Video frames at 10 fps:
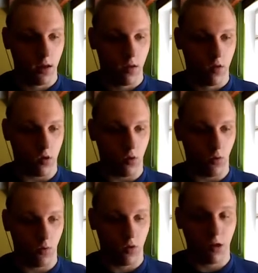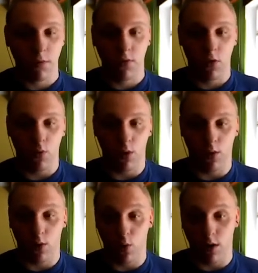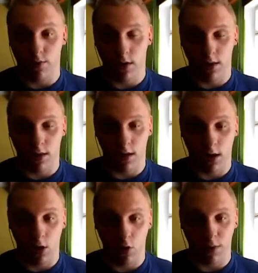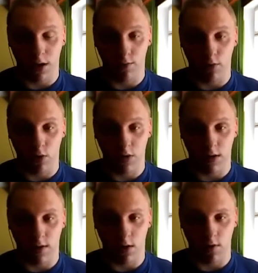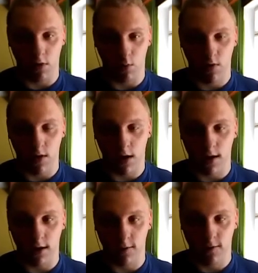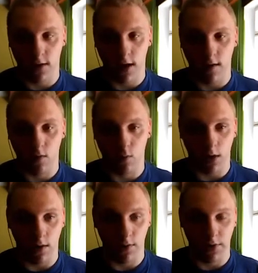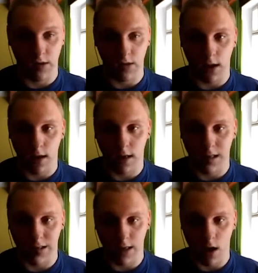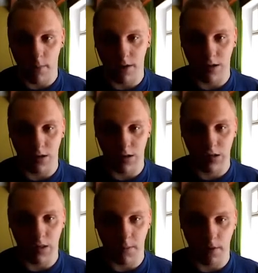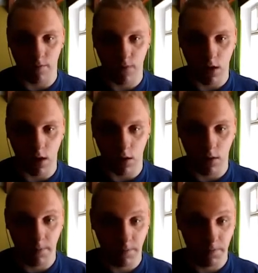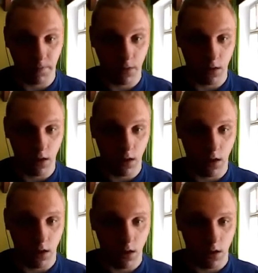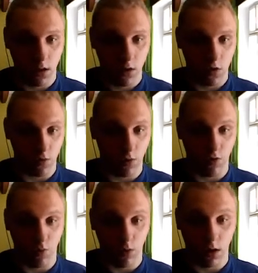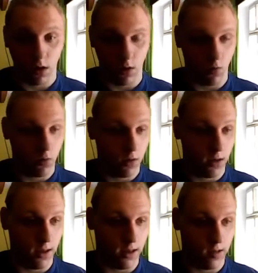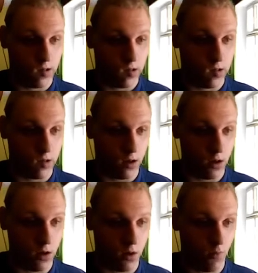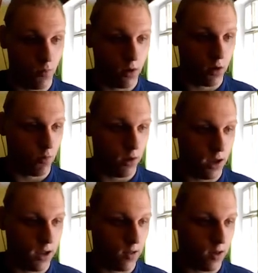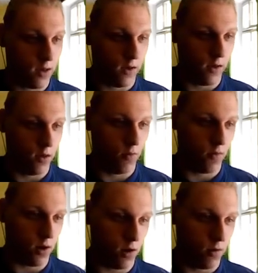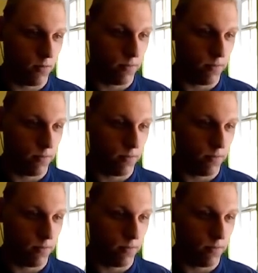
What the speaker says: So some of you who have looked at the code might have noticed that there is no styling defined. Well, the styling is there, but it's in a separate file. So what you want to do is we want to create a new file.